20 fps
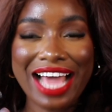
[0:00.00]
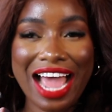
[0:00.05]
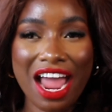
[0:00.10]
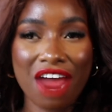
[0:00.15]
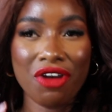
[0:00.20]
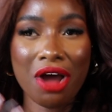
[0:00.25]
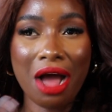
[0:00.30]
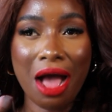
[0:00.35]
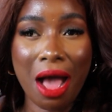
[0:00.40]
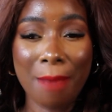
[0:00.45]

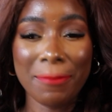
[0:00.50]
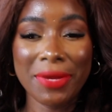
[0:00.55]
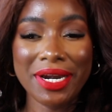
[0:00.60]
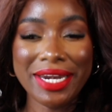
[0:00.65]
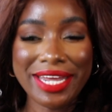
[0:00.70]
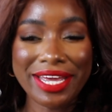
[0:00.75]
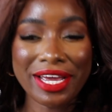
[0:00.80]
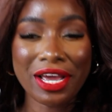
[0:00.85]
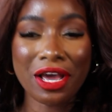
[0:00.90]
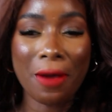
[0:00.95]

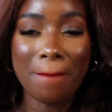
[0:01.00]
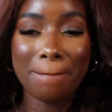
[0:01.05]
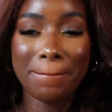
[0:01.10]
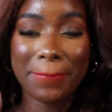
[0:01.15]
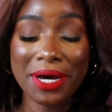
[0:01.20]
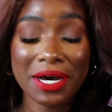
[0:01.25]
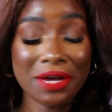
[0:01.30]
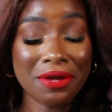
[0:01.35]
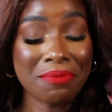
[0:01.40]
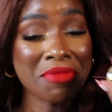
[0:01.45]
Amonique
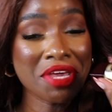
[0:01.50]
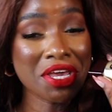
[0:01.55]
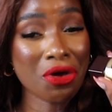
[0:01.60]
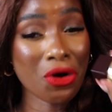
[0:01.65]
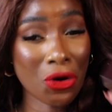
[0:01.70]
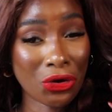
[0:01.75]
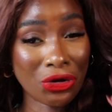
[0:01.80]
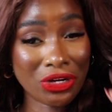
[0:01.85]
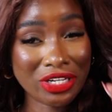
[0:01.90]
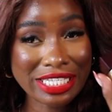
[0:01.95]
put me
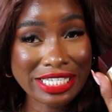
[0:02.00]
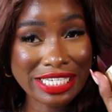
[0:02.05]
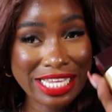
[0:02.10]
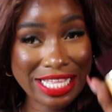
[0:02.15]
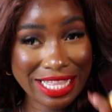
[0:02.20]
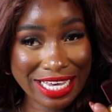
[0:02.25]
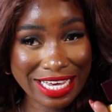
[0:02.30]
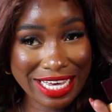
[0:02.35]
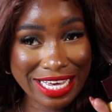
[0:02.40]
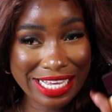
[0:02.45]
on to
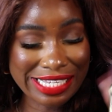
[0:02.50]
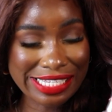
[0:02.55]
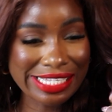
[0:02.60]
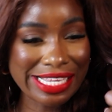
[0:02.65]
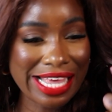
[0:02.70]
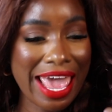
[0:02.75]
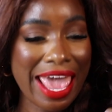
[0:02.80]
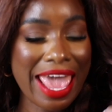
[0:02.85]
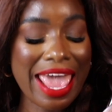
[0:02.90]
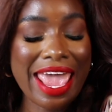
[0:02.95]
this,
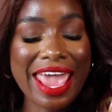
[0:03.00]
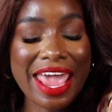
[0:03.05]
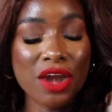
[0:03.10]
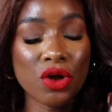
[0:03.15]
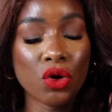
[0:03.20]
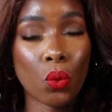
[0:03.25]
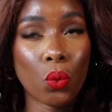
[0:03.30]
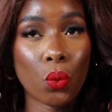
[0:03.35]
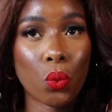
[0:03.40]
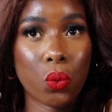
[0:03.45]
and
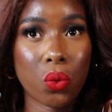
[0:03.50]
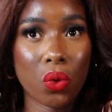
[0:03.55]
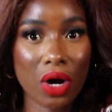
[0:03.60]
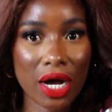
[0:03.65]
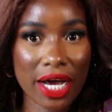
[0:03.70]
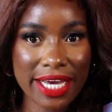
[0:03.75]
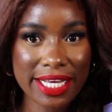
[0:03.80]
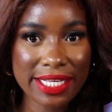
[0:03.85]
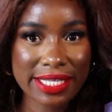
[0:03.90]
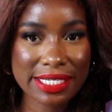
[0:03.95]

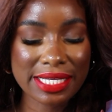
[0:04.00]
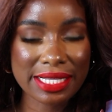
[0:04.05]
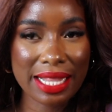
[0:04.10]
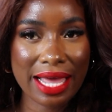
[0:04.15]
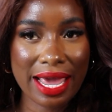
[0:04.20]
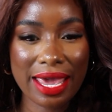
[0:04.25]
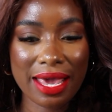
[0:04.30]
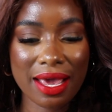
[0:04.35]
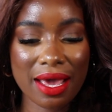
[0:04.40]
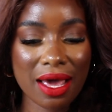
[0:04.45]
what?
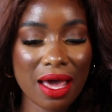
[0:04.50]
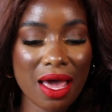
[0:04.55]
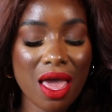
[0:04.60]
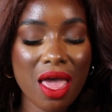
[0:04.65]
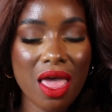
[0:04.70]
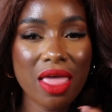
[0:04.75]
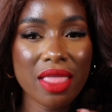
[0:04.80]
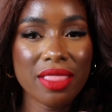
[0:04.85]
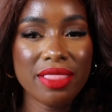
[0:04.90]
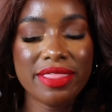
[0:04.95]
Like,
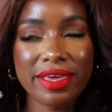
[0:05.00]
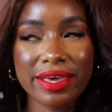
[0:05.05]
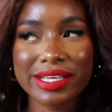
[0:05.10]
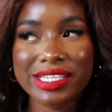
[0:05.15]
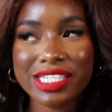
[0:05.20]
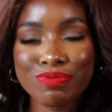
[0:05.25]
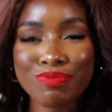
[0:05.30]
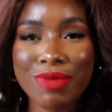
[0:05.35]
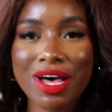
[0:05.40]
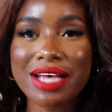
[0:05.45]

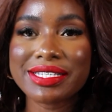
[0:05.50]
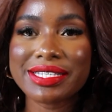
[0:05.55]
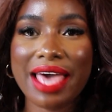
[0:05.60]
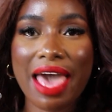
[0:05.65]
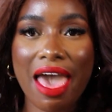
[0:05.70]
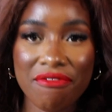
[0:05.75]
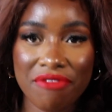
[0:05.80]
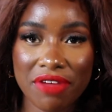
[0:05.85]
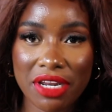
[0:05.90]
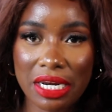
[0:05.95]
this smells
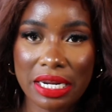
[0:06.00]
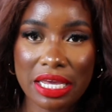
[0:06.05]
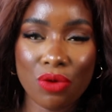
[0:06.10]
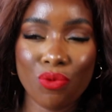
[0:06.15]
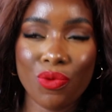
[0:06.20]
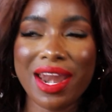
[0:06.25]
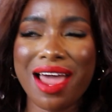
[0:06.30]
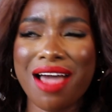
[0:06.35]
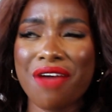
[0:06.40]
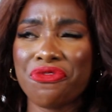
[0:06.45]
heavenly.
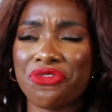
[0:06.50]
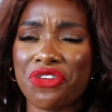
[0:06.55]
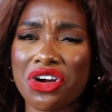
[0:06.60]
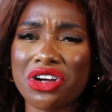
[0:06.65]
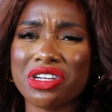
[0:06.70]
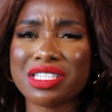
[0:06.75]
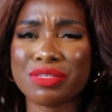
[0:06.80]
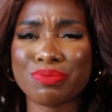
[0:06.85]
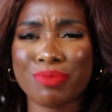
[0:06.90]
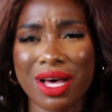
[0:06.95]
When I
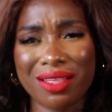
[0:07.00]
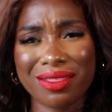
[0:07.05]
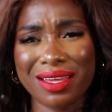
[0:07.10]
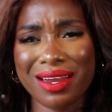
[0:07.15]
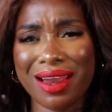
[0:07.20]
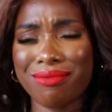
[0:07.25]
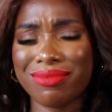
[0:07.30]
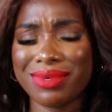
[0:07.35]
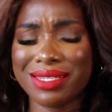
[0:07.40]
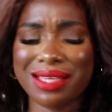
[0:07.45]
first smelled
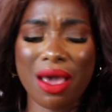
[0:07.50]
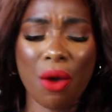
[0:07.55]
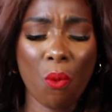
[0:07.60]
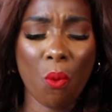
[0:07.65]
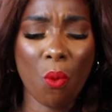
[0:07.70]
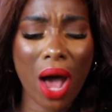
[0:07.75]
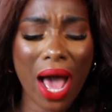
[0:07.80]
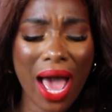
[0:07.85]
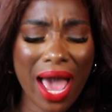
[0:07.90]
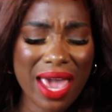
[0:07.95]
it, I was
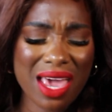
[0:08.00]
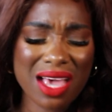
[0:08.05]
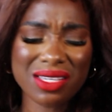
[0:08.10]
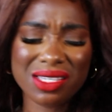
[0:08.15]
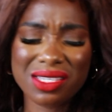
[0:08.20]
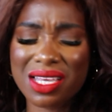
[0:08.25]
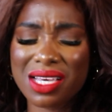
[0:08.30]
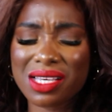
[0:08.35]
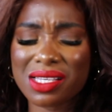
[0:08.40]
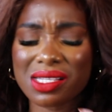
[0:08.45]
like, why is
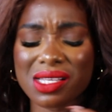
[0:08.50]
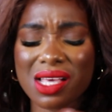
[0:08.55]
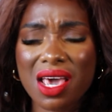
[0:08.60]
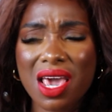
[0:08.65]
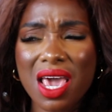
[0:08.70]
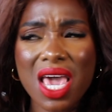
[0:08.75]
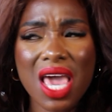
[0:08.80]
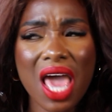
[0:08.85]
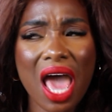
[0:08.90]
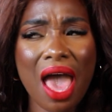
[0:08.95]
this?
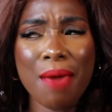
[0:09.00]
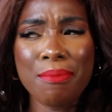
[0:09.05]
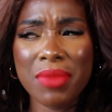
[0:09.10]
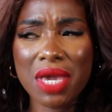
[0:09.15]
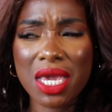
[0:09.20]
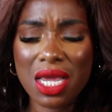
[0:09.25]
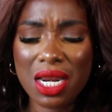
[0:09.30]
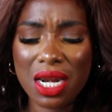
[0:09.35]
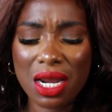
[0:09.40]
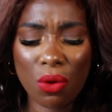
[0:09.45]
I
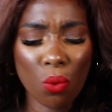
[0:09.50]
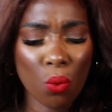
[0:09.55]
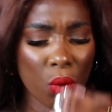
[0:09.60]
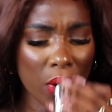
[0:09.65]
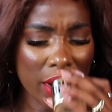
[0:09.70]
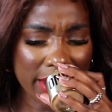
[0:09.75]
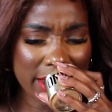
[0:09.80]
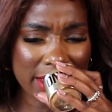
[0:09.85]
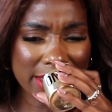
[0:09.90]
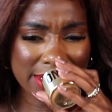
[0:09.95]
mean,
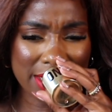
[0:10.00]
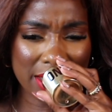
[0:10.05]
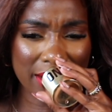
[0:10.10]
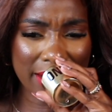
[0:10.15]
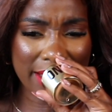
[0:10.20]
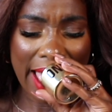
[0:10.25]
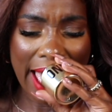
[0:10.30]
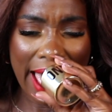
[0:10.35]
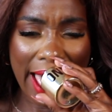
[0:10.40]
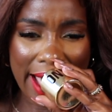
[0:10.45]
what is the
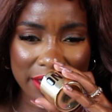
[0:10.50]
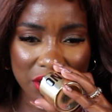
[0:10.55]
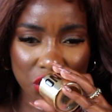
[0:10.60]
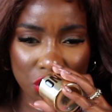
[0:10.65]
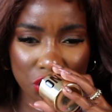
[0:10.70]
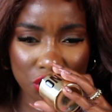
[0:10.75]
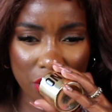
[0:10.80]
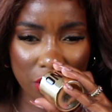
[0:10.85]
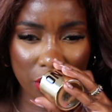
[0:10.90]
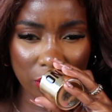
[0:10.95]
catch,
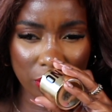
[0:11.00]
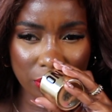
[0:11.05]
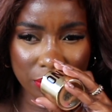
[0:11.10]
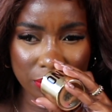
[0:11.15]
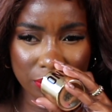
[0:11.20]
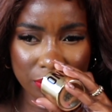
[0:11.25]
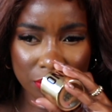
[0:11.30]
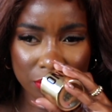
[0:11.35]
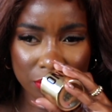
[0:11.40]
you know?